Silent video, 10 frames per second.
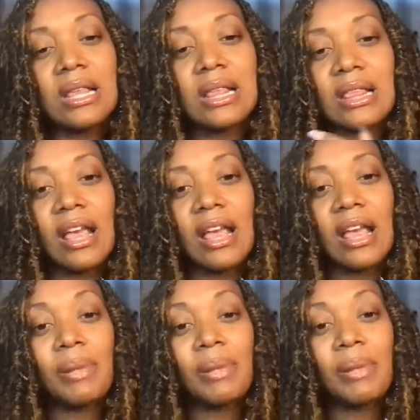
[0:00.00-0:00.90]
That's when
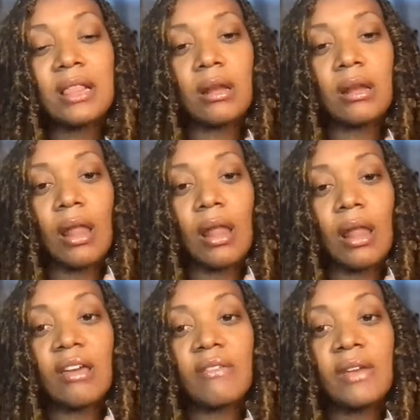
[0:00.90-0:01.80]
seasons takes
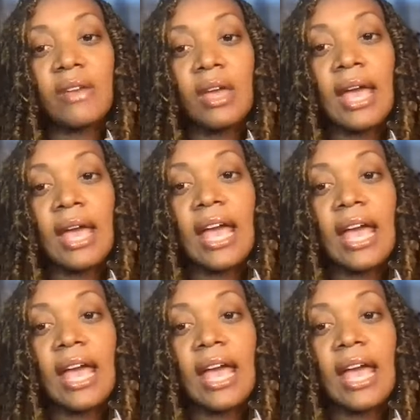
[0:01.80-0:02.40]
place in our life.